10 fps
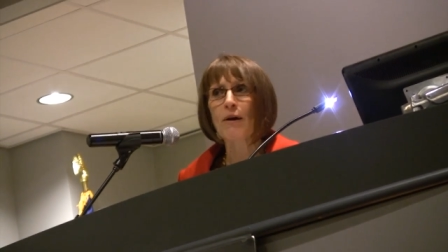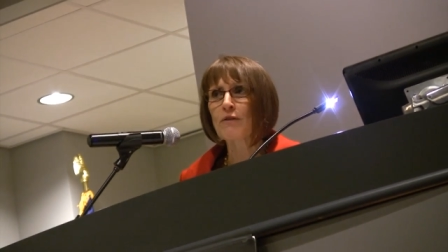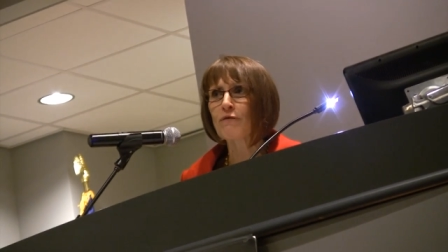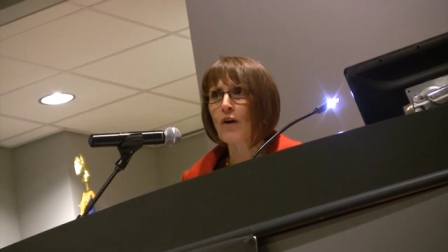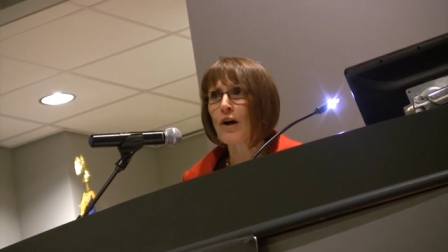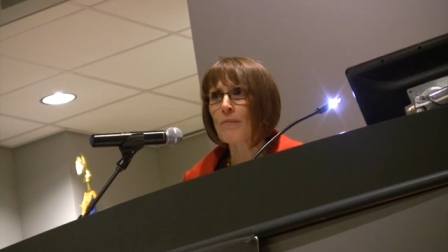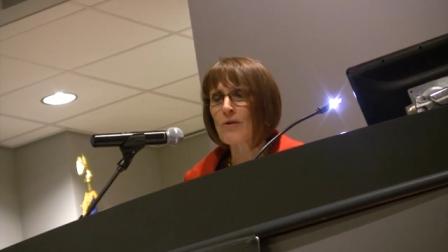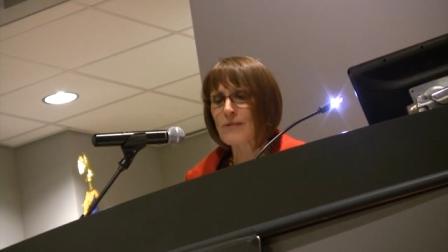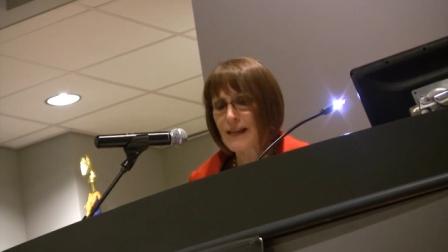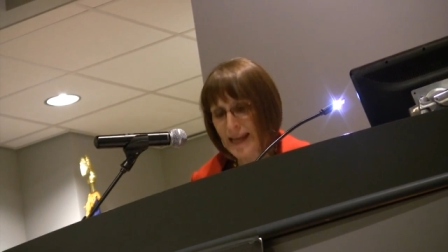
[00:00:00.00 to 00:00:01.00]
both
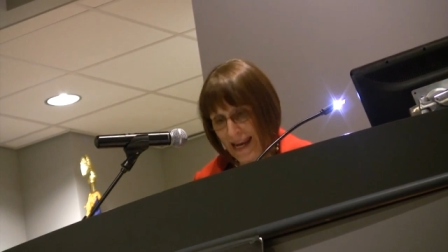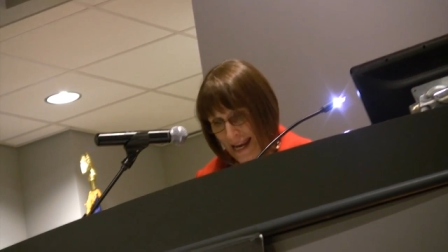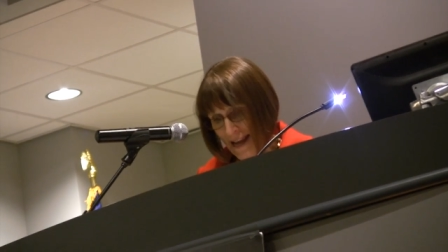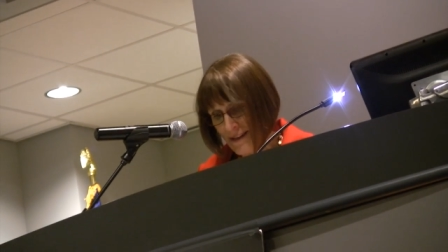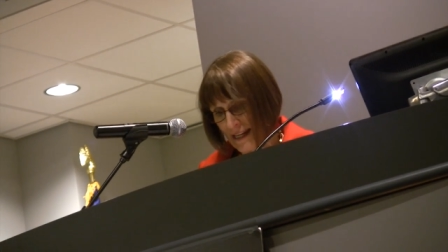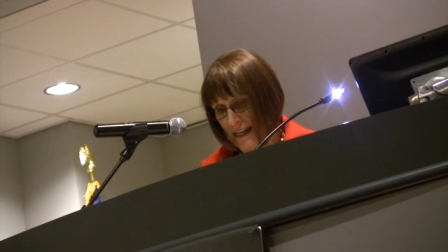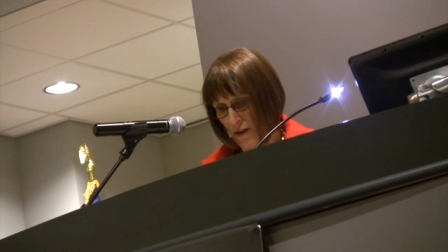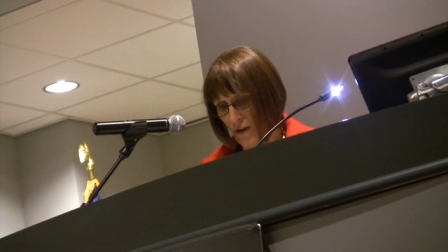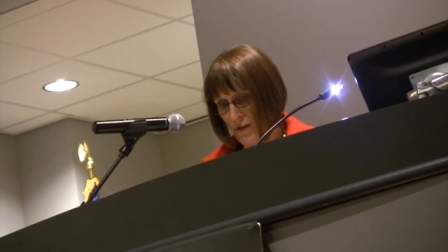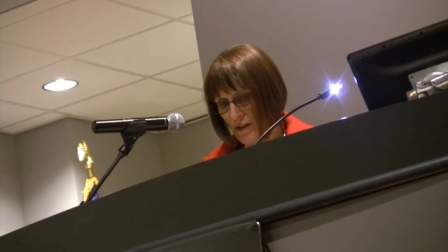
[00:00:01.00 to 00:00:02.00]
farmers and
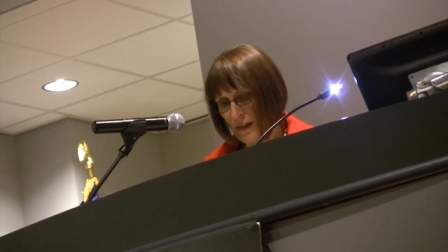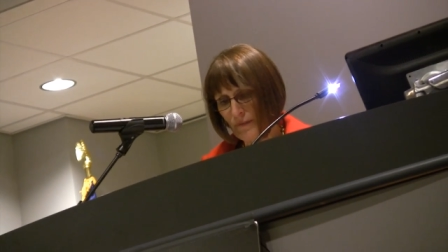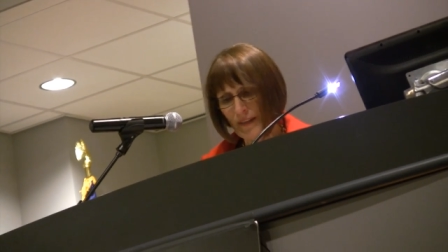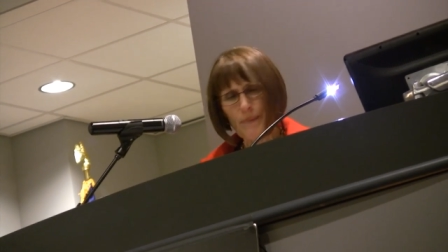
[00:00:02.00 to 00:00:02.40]
eaters.